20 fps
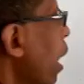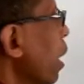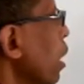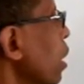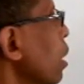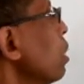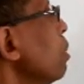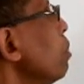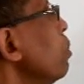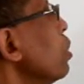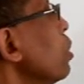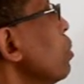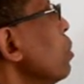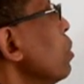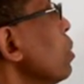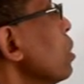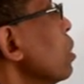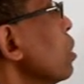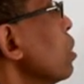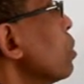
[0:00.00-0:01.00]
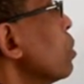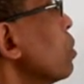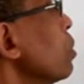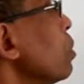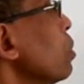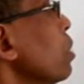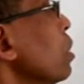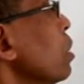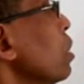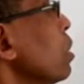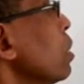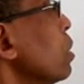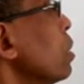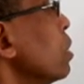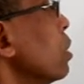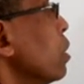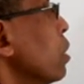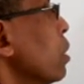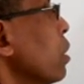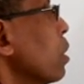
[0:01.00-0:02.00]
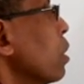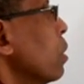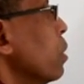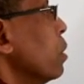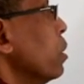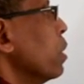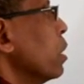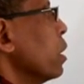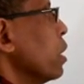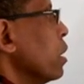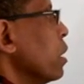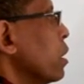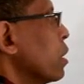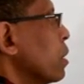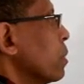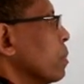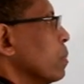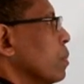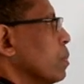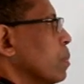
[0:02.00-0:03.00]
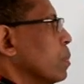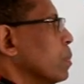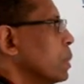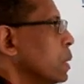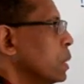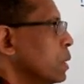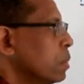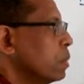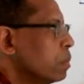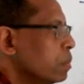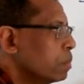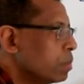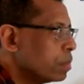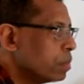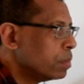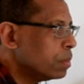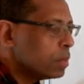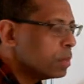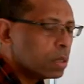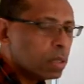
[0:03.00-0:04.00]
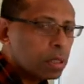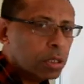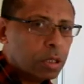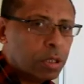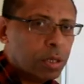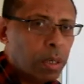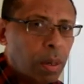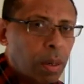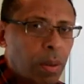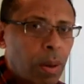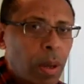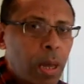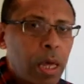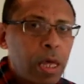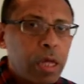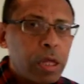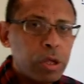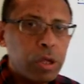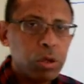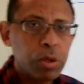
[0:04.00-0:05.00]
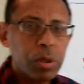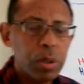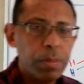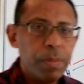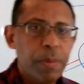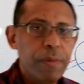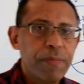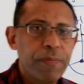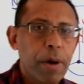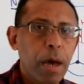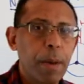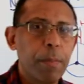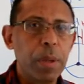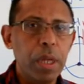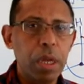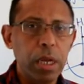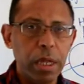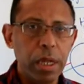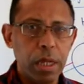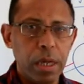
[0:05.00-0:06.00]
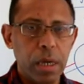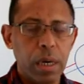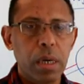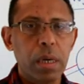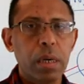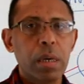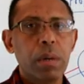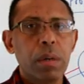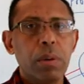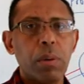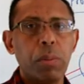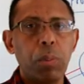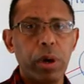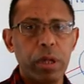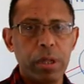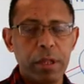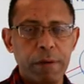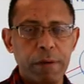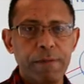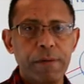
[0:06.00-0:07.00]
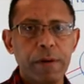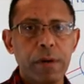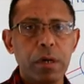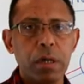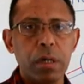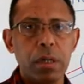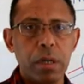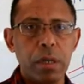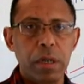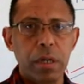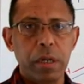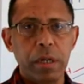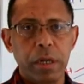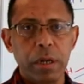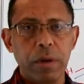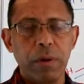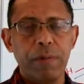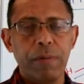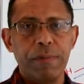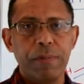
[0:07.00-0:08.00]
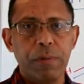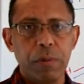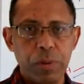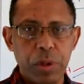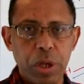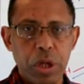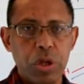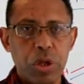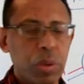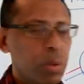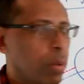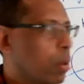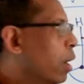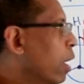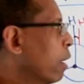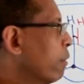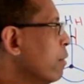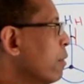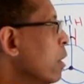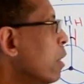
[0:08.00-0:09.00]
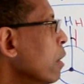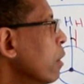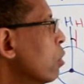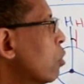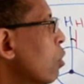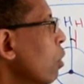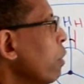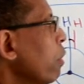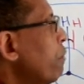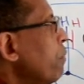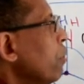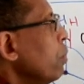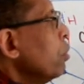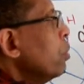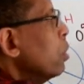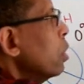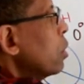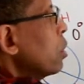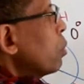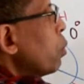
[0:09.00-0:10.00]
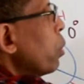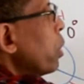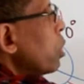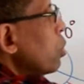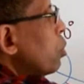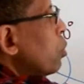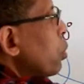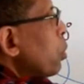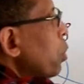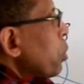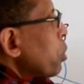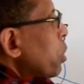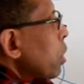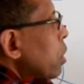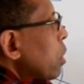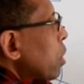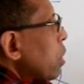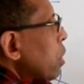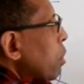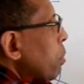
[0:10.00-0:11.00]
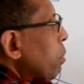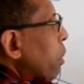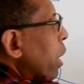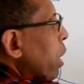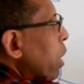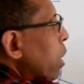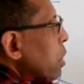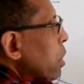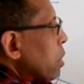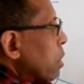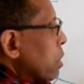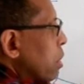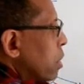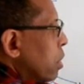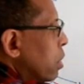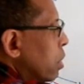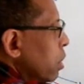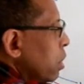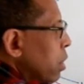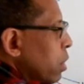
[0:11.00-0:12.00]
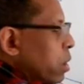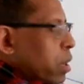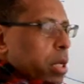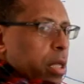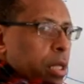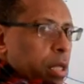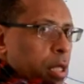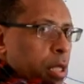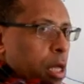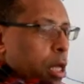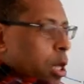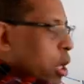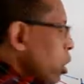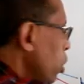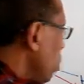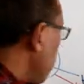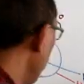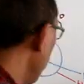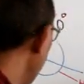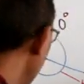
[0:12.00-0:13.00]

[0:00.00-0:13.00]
angle between these two is 0 degrees. So you should be familiar whatever degree of rotation you have. So if you just were to rotate this by another 60 degrees, you